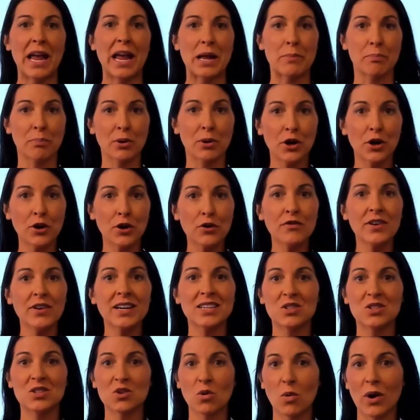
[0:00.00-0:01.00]
a
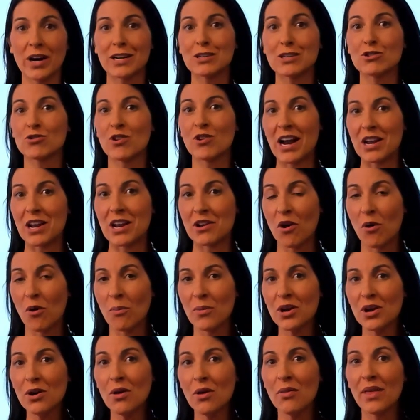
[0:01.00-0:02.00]
perfect square
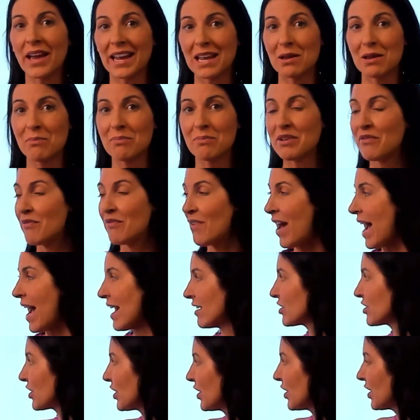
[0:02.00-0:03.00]
trinomial that can be
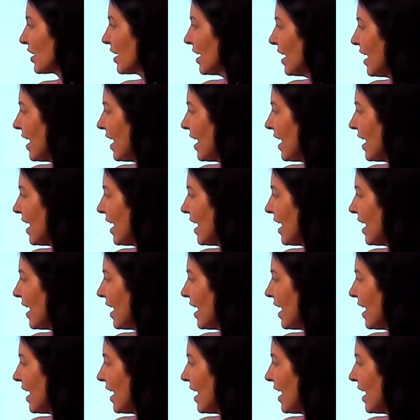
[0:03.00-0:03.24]
factored.